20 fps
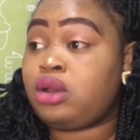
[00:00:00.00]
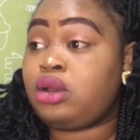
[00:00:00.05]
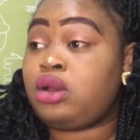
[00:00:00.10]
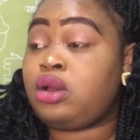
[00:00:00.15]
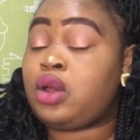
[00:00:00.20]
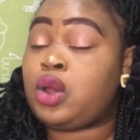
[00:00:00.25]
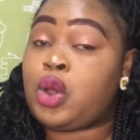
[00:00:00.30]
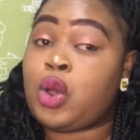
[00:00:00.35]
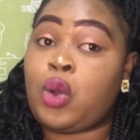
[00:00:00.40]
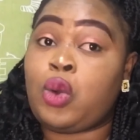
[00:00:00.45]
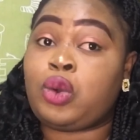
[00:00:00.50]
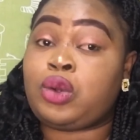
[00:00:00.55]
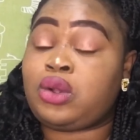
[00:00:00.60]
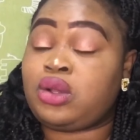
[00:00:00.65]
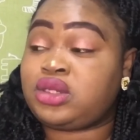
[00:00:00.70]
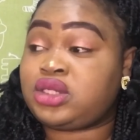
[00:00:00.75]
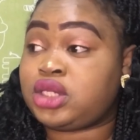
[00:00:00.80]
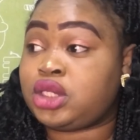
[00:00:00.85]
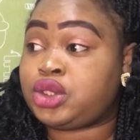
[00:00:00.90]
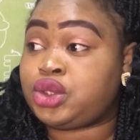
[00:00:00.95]
Go closer
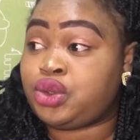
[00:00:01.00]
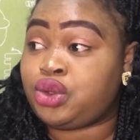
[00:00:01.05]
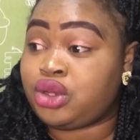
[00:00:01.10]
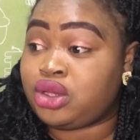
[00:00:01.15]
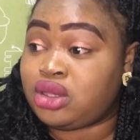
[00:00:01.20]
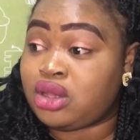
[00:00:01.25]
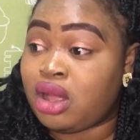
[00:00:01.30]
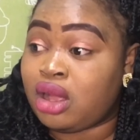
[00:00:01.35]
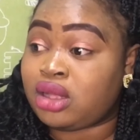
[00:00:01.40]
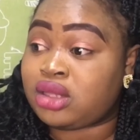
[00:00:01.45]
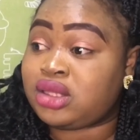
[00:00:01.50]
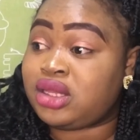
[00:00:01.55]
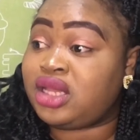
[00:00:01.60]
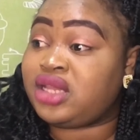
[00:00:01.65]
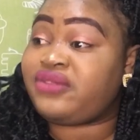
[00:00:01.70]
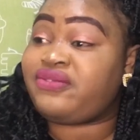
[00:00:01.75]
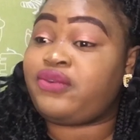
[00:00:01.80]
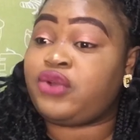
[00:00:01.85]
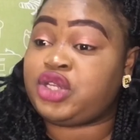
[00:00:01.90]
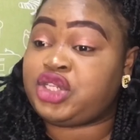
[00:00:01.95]
to your doctors
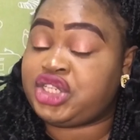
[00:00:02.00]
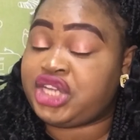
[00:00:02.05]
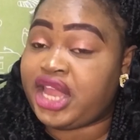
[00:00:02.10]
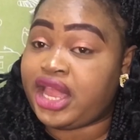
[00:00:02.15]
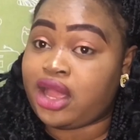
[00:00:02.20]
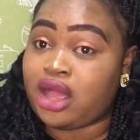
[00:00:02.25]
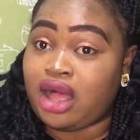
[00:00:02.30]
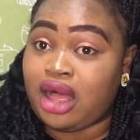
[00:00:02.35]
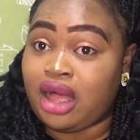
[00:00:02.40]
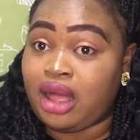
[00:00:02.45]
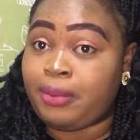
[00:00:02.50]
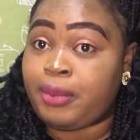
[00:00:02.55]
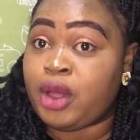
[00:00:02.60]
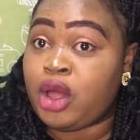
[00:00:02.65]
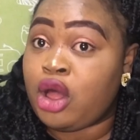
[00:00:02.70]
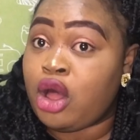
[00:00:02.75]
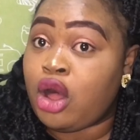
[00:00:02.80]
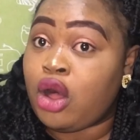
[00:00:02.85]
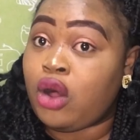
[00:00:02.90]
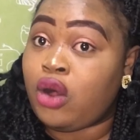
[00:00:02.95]
for checkup,
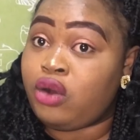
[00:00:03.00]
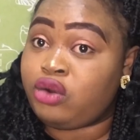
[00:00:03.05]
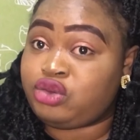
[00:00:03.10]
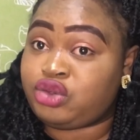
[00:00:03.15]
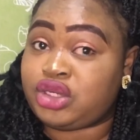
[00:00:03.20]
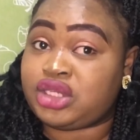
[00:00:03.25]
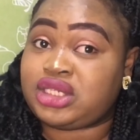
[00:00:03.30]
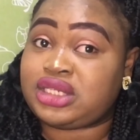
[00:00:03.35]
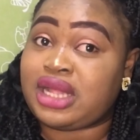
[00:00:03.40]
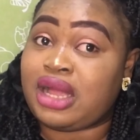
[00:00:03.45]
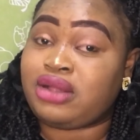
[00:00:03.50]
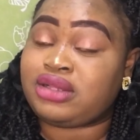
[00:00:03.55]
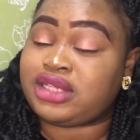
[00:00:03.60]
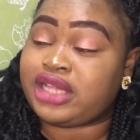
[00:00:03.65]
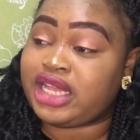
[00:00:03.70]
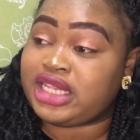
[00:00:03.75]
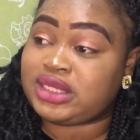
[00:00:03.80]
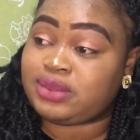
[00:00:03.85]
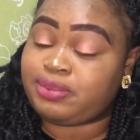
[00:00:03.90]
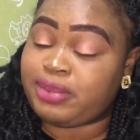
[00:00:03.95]
ultrasounds
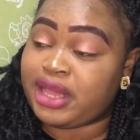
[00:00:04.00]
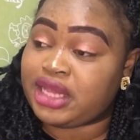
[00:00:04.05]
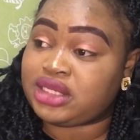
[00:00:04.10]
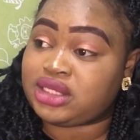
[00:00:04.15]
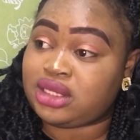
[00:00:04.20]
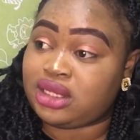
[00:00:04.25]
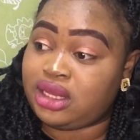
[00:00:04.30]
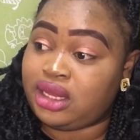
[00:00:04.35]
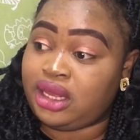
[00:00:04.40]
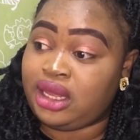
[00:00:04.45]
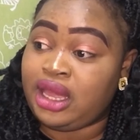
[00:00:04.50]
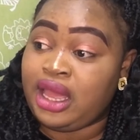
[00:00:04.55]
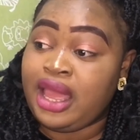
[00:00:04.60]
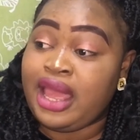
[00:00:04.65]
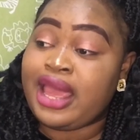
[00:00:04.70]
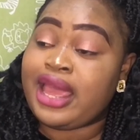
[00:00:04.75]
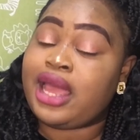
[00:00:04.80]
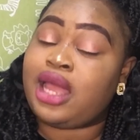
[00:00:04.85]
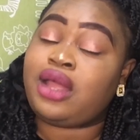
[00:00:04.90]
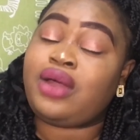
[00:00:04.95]
especially.
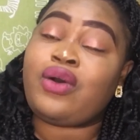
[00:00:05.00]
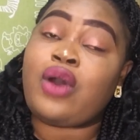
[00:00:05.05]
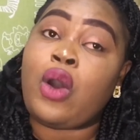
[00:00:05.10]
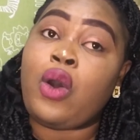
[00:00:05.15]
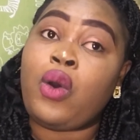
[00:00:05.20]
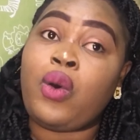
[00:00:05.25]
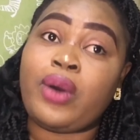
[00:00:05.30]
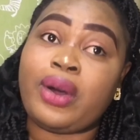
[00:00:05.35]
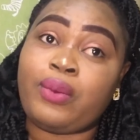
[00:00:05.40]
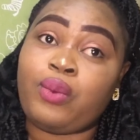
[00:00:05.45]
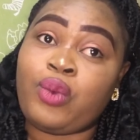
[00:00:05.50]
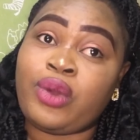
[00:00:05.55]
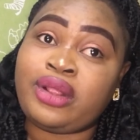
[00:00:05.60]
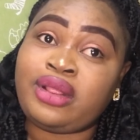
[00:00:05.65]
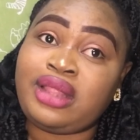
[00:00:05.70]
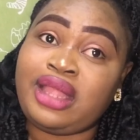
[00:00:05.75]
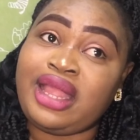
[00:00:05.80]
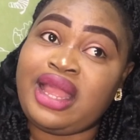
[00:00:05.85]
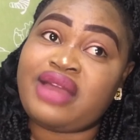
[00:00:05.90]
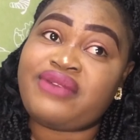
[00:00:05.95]
Oh, one thing
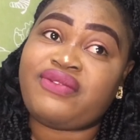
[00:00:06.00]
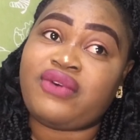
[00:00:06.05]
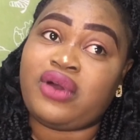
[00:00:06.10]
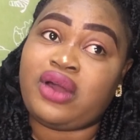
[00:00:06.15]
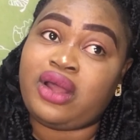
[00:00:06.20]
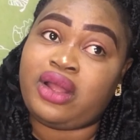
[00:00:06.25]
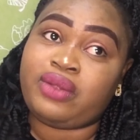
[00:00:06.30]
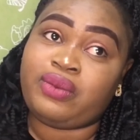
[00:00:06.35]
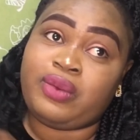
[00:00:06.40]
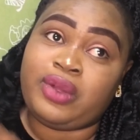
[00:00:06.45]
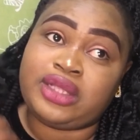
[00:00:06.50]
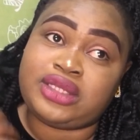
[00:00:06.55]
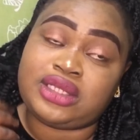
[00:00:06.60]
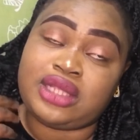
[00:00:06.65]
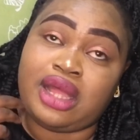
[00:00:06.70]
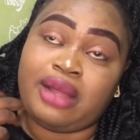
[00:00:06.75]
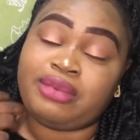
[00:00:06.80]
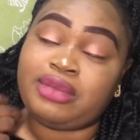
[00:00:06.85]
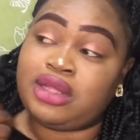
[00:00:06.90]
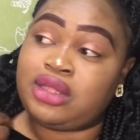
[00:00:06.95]
I forgot was
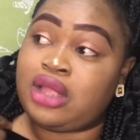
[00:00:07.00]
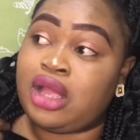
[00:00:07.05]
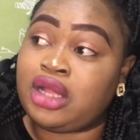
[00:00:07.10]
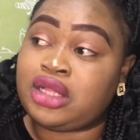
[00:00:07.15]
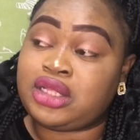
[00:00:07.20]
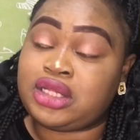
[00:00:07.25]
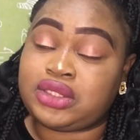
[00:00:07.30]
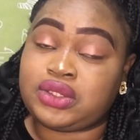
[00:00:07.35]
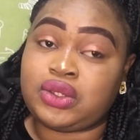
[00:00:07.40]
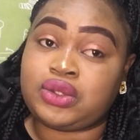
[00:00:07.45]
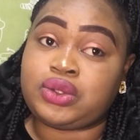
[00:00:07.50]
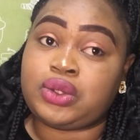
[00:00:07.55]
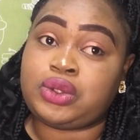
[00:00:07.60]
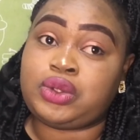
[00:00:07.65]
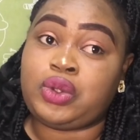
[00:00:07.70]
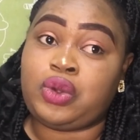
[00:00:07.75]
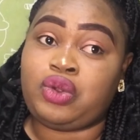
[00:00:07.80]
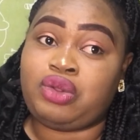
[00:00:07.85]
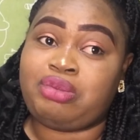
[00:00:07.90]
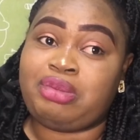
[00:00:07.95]
the doctors also
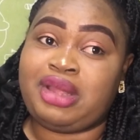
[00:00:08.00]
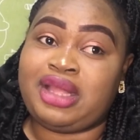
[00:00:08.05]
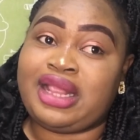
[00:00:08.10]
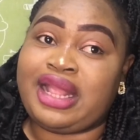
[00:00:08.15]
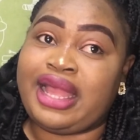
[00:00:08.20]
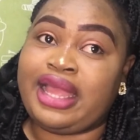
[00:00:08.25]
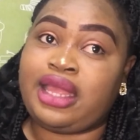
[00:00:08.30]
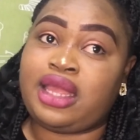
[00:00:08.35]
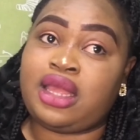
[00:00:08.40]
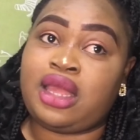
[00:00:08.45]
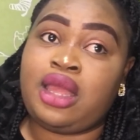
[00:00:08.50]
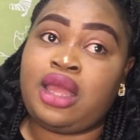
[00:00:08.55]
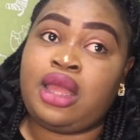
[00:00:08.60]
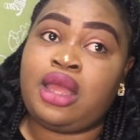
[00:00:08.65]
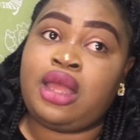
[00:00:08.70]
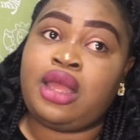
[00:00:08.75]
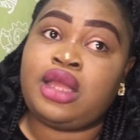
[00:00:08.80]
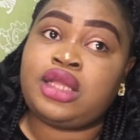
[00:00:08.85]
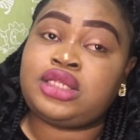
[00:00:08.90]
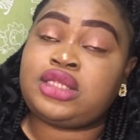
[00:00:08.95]
told me, like,
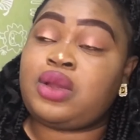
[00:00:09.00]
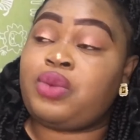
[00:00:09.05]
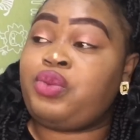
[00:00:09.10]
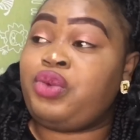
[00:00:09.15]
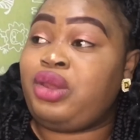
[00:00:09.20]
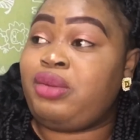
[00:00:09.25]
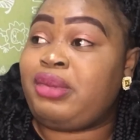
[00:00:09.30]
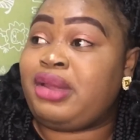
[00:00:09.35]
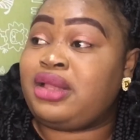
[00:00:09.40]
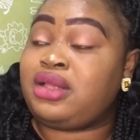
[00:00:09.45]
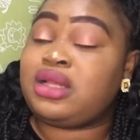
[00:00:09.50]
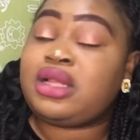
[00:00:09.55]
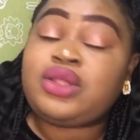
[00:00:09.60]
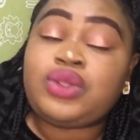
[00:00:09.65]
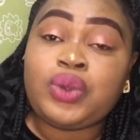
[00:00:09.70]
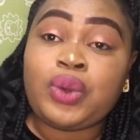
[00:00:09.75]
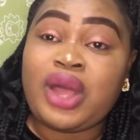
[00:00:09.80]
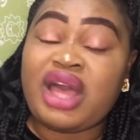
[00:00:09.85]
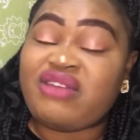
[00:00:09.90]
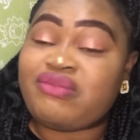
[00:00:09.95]
some women do
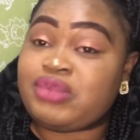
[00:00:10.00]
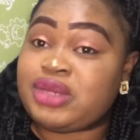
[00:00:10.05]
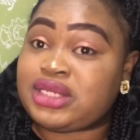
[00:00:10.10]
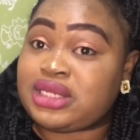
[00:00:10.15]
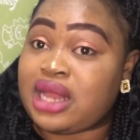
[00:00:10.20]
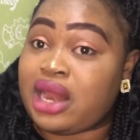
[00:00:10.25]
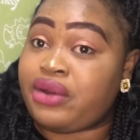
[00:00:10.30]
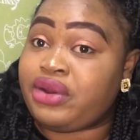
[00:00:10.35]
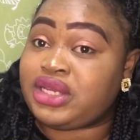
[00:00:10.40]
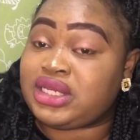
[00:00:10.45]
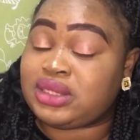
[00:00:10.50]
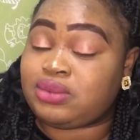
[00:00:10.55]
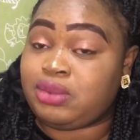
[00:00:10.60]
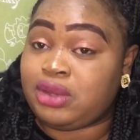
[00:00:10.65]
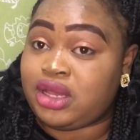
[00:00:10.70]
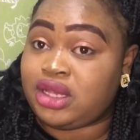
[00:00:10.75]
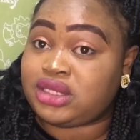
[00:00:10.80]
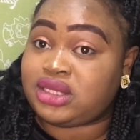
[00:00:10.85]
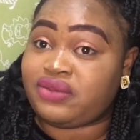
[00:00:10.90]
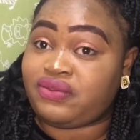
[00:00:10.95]
have miscarriages because
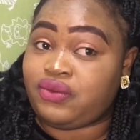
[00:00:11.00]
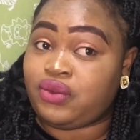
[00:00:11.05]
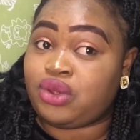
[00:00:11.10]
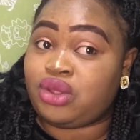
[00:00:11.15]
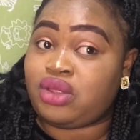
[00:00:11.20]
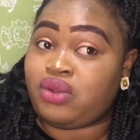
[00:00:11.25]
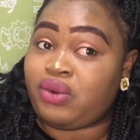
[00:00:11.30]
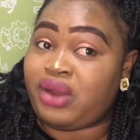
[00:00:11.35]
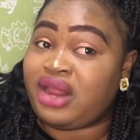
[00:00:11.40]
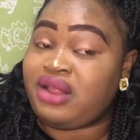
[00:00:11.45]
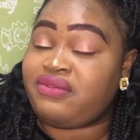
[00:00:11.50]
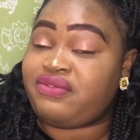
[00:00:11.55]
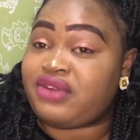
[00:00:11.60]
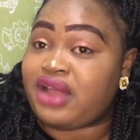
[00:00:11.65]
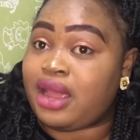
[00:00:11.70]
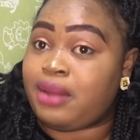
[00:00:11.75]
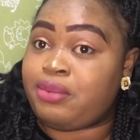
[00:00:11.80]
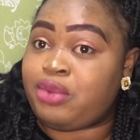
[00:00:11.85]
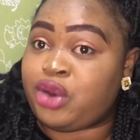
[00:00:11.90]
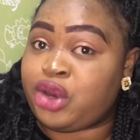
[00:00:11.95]
of uterine
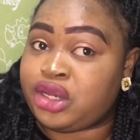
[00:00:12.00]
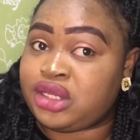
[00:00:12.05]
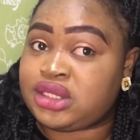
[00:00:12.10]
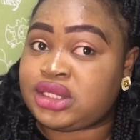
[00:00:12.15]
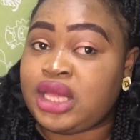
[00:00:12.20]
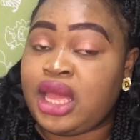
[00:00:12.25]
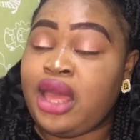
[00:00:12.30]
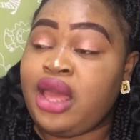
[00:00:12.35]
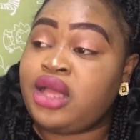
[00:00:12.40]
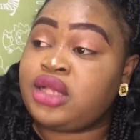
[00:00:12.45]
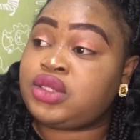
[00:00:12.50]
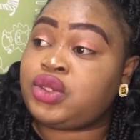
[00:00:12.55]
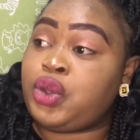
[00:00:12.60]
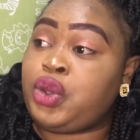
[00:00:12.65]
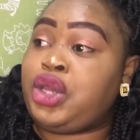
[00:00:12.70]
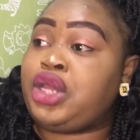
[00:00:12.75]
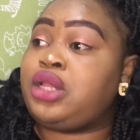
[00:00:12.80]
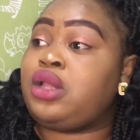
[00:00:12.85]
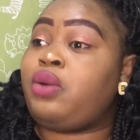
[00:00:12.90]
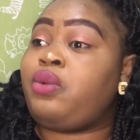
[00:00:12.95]
fibroids. So you can
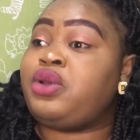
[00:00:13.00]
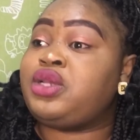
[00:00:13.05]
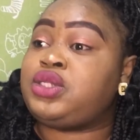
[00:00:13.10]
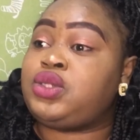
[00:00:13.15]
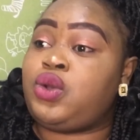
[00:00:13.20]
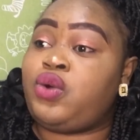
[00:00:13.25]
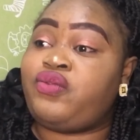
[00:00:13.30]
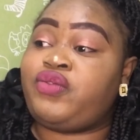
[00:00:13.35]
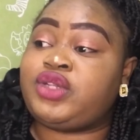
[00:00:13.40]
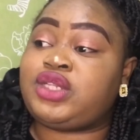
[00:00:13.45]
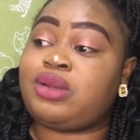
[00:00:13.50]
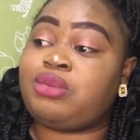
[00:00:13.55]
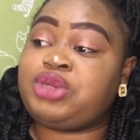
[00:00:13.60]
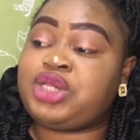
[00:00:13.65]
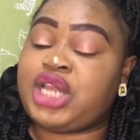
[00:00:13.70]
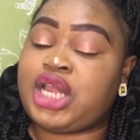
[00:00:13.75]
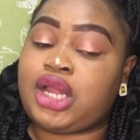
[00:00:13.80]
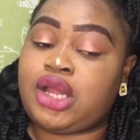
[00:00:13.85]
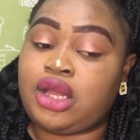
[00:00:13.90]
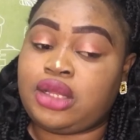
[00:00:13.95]
always go for some
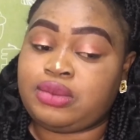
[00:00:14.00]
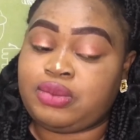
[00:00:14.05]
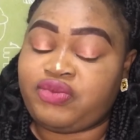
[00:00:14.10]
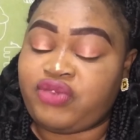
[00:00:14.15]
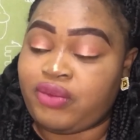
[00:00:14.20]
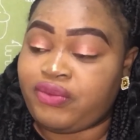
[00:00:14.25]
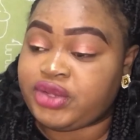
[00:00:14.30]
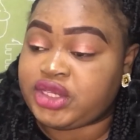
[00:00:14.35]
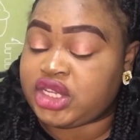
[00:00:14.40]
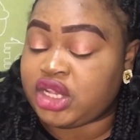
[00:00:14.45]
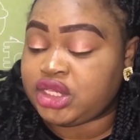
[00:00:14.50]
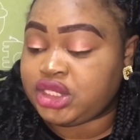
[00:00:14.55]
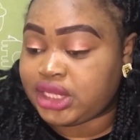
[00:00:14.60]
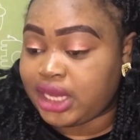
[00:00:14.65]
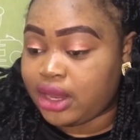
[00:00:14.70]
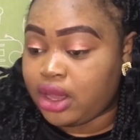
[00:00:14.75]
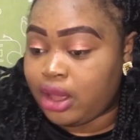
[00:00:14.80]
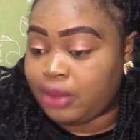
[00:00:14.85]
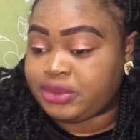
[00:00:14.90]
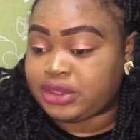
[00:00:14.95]

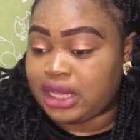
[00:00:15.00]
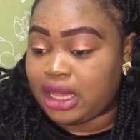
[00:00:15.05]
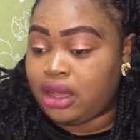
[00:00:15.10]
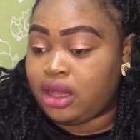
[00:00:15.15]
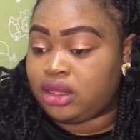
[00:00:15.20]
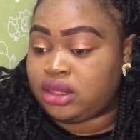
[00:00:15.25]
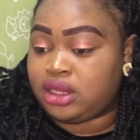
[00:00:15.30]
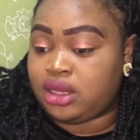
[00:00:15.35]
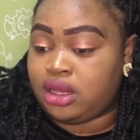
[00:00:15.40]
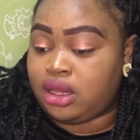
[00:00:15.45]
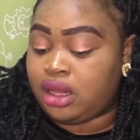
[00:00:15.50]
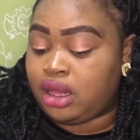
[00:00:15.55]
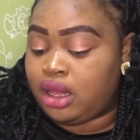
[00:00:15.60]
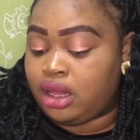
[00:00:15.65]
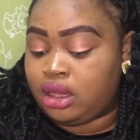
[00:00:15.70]
checkups on the